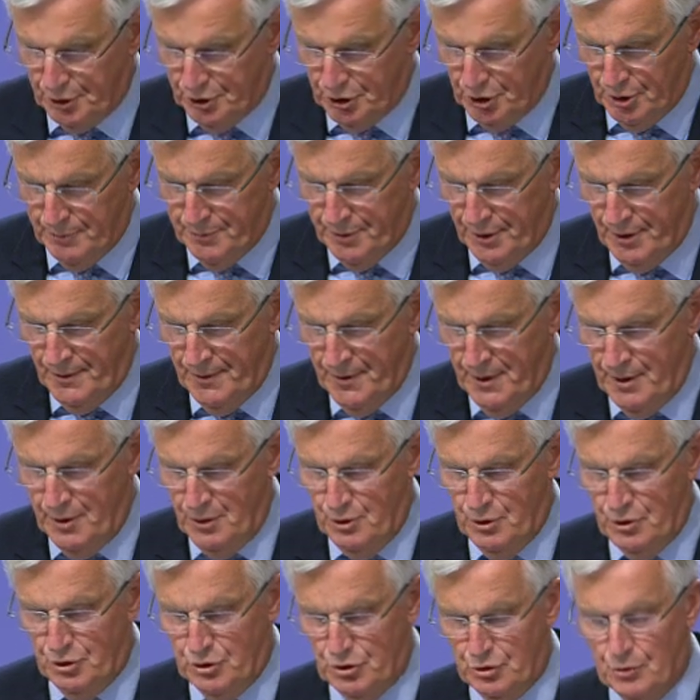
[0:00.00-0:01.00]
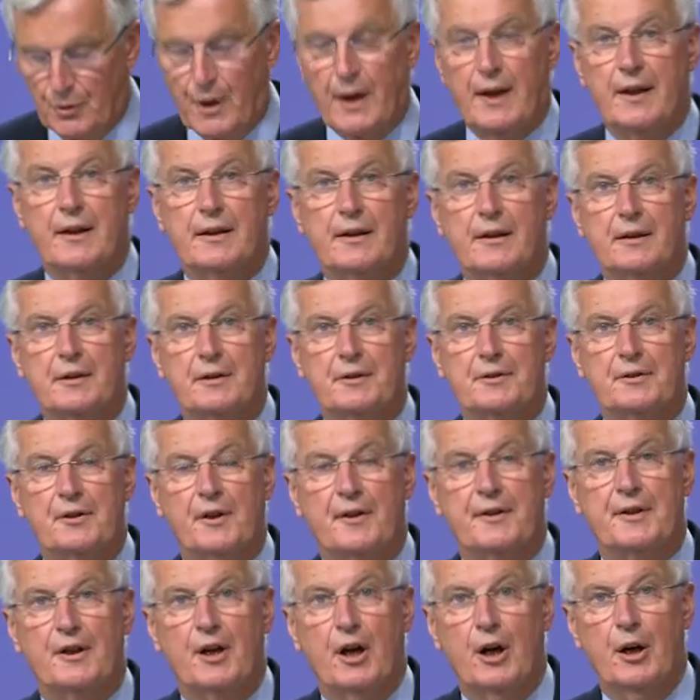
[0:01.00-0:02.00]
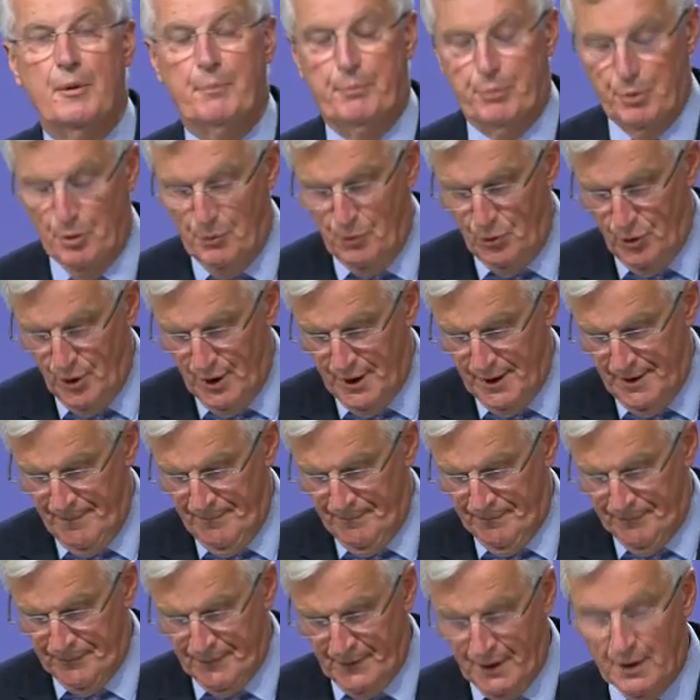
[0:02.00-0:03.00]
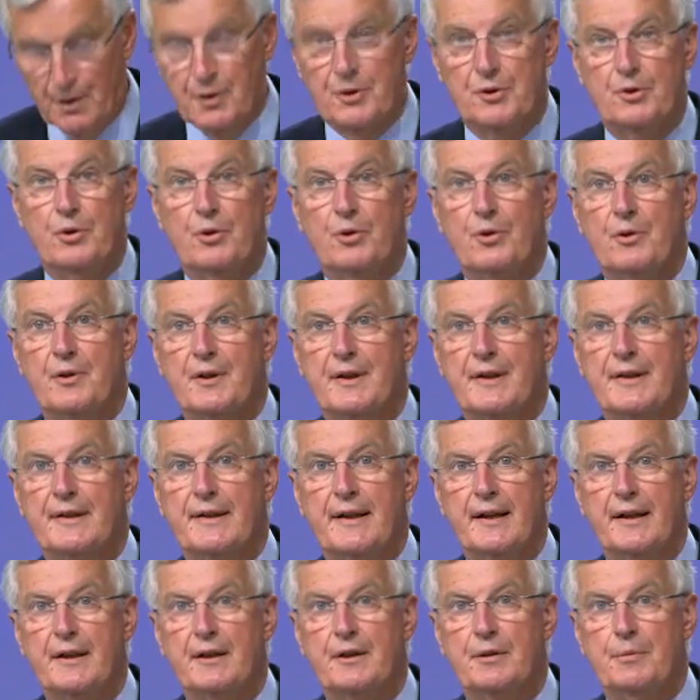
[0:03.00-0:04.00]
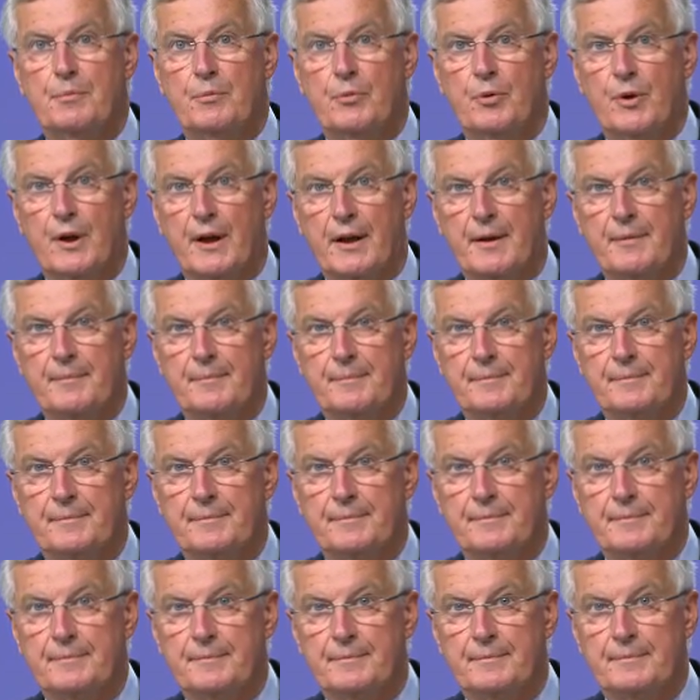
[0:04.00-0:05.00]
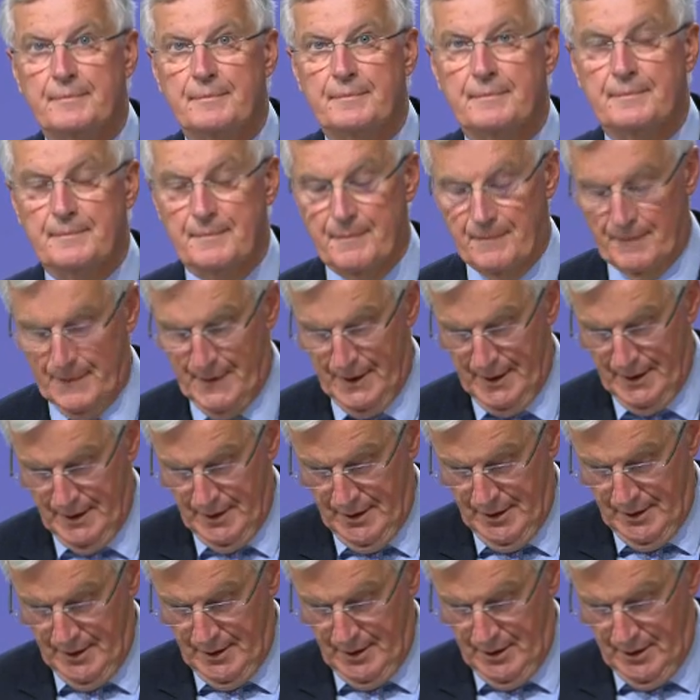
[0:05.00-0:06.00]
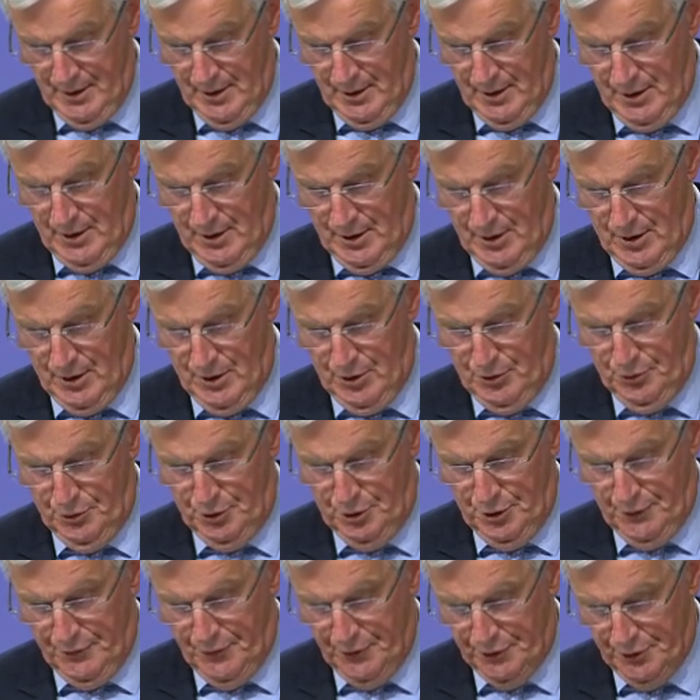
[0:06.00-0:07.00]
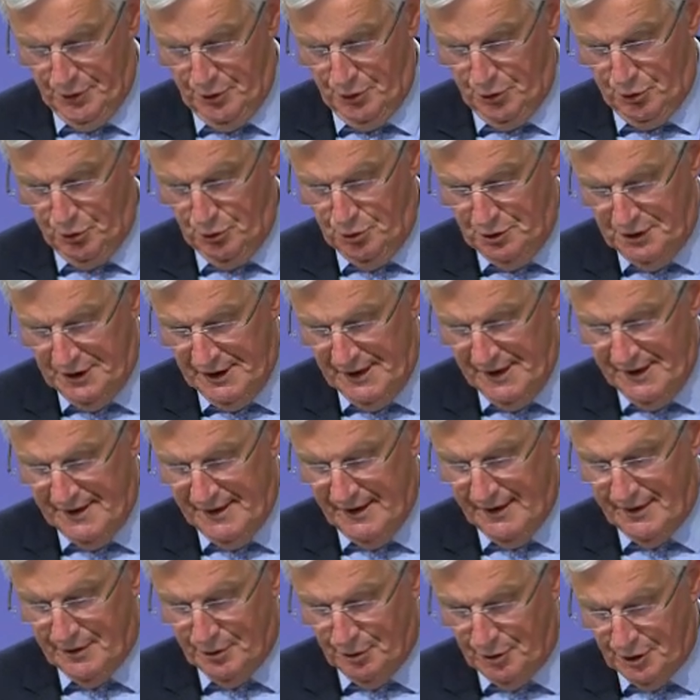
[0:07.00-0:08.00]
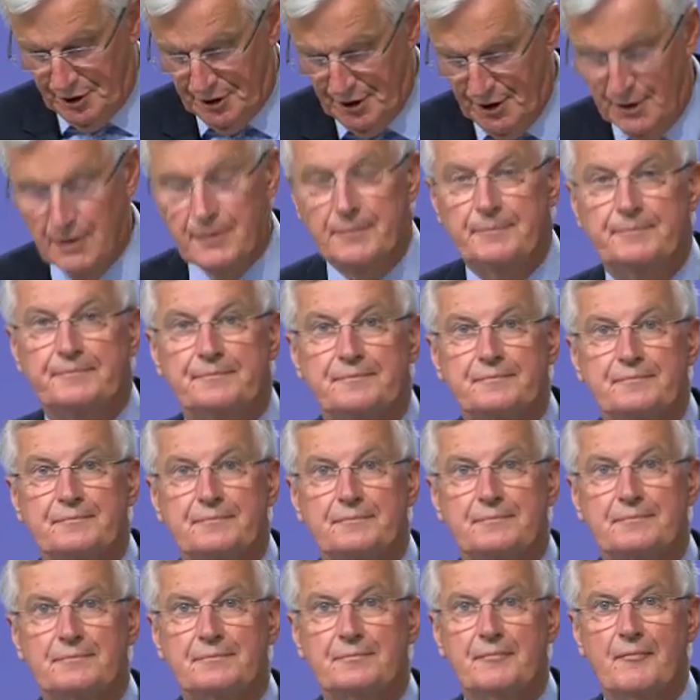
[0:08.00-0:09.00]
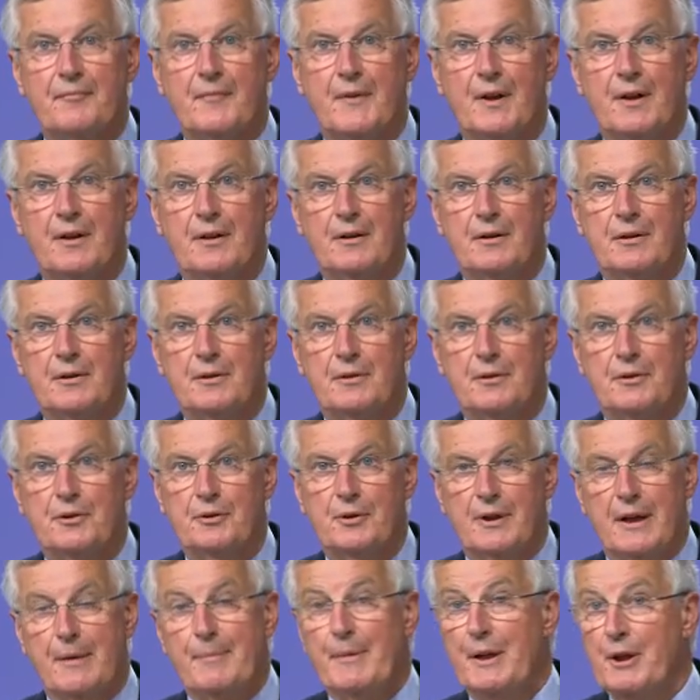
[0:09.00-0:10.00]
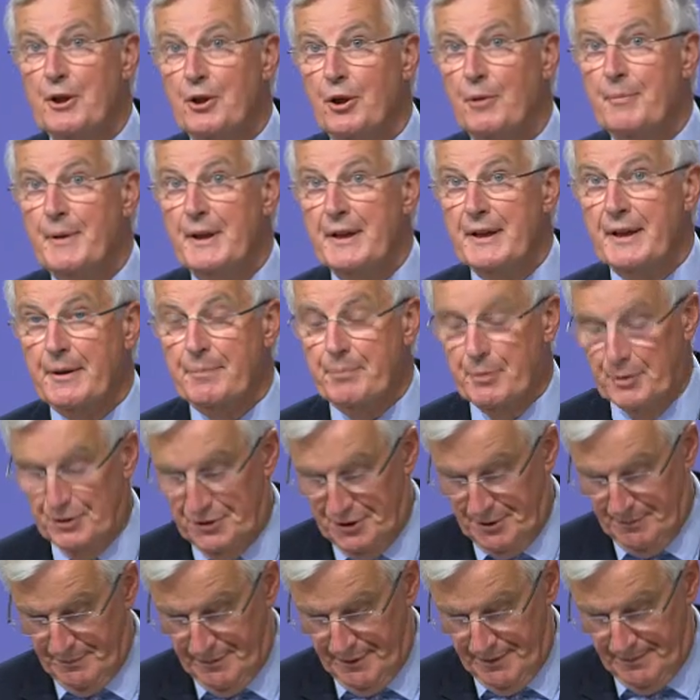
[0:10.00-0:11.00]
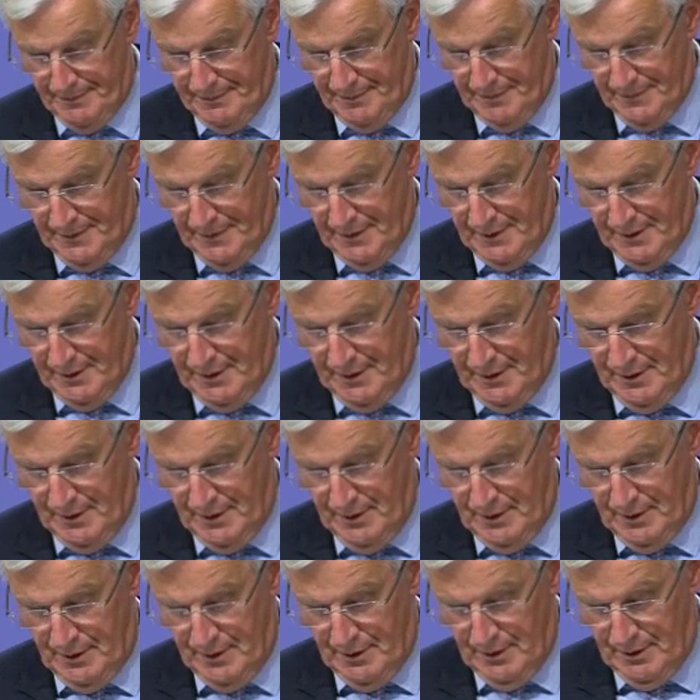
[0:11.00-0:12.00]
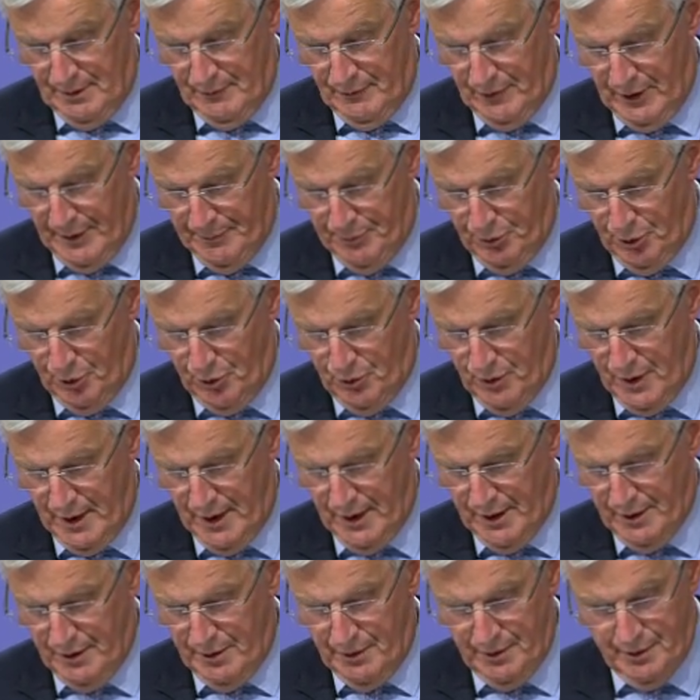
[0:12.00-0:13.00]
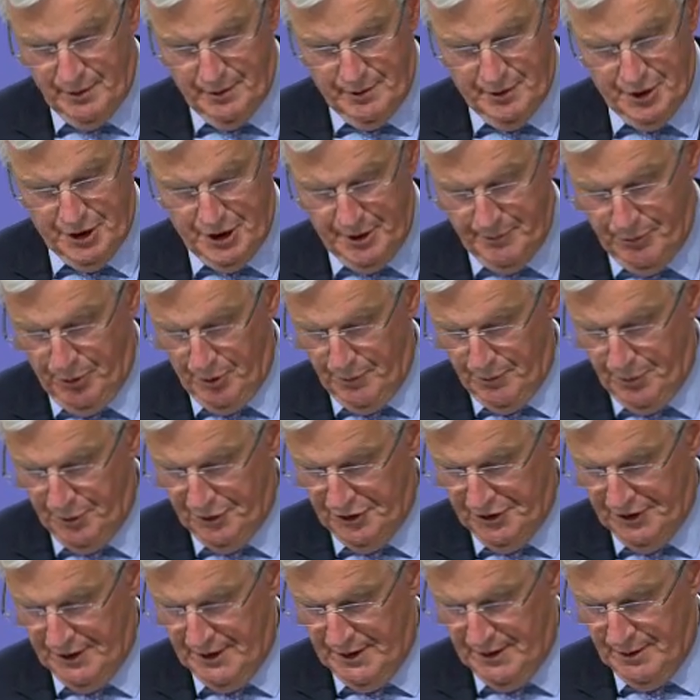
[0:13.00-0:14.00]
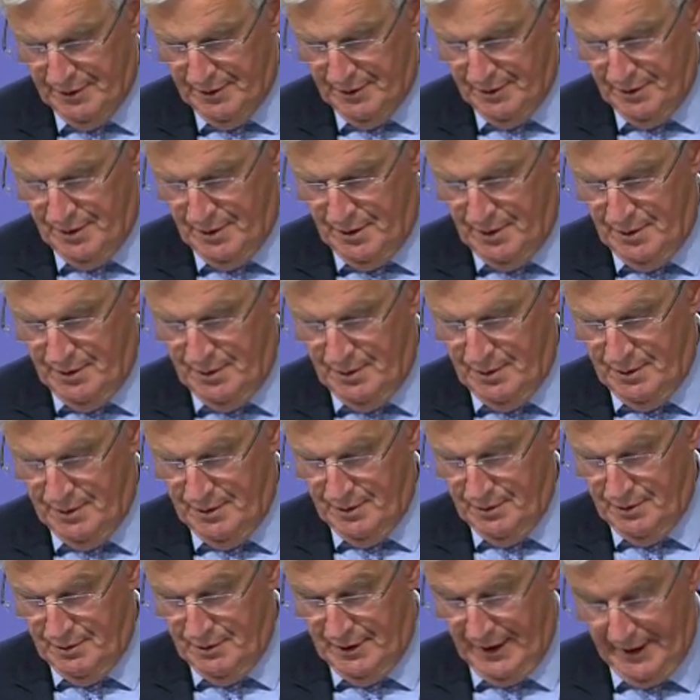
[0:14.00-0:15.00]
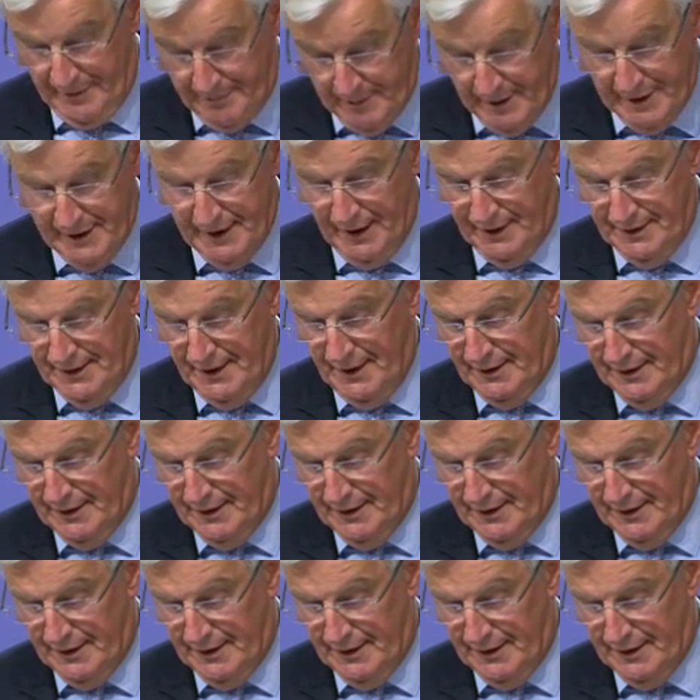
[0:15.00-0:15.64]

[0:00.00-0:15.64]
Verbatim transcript: at the latest on the 31st of October. And that leaves us about five months, give or take. A wee bit less, in fact. We have to use this time as efficiently as possible, therefore.